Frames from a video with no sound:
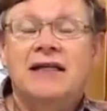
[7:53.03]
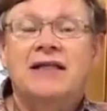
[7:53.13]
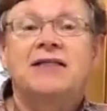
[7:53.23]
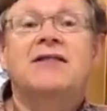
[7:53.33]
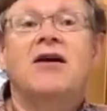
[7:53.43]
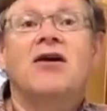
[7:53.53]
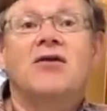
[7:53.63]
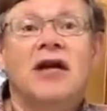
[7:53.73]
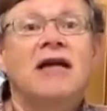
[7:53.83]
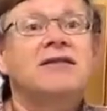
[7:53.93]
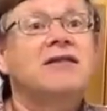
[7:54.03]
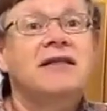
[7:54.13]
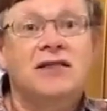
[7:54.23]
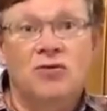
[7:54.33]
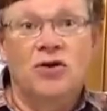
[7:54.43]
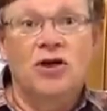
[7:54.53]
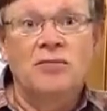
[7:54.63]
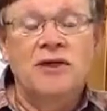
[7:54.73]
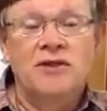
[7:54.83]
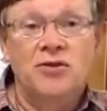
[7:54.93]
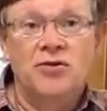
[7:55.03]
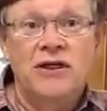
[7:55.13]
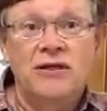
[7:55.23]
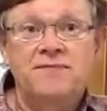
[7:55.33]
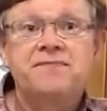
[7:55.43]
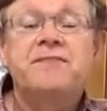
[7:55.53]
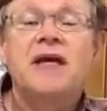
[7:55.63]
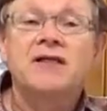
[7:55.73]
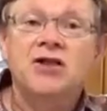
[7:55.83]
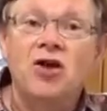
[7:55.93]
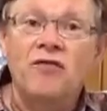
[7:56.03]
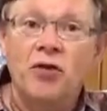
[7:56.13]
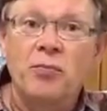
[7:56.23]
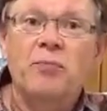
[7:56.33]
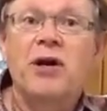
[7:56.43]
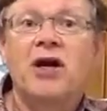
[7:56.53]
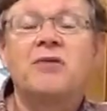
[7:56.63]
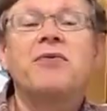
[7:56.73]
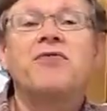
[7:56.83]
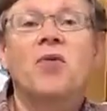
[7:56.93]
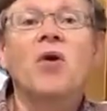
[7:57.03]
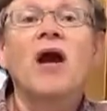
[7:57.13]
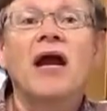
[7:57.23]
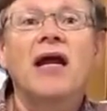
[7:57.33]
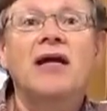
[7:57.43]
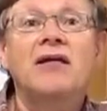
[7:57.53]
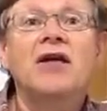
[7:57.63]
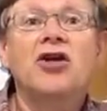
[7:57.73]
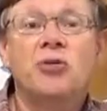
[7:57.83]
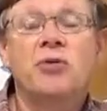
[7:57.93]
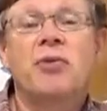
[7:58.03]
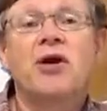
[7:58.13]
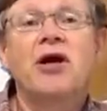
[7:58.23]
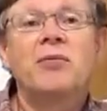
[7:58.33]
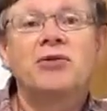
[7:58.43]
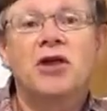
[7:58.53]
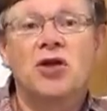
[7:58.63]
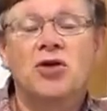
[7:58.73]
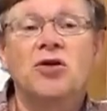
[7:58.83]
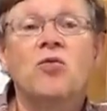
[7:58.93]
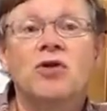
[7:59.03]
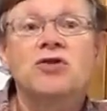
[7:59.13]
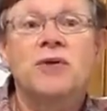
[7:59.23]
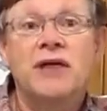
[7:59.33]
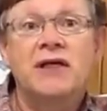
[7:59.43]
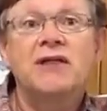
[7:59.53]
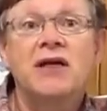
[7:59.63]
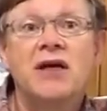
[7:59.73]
These are the kinds of things that we're going to be doing. And so if you're prepared beforehand, you'll be better able to learn once we get